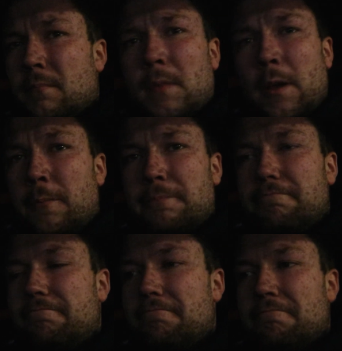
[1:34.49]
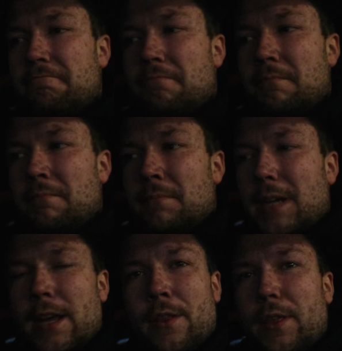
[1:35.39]
Nope.
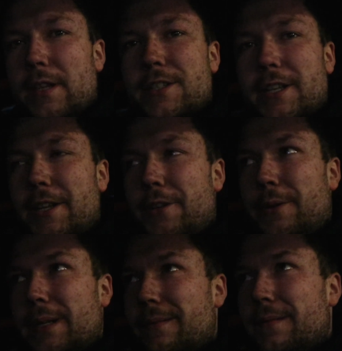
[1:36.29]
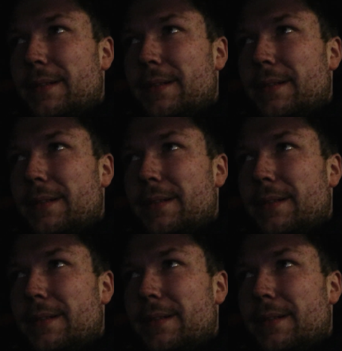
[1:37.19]
I think it's gonna do it.